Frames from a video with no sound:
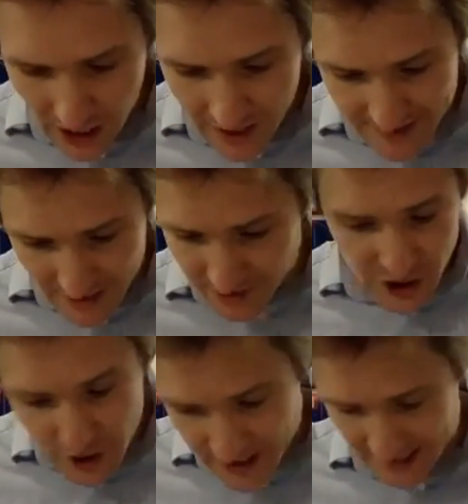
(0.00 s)
I think there are
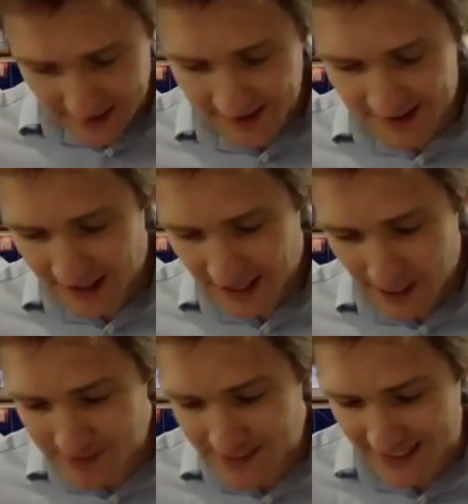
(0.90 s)
two things
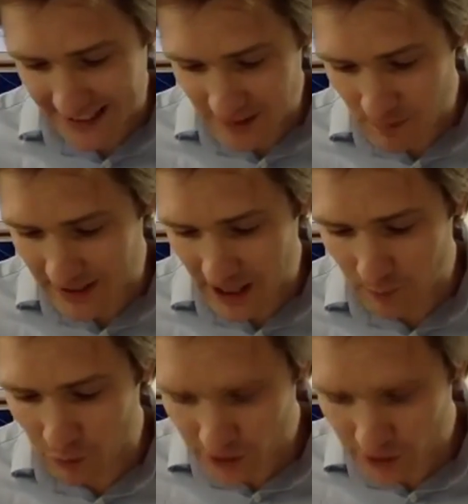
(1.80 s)
particularly to pick up on.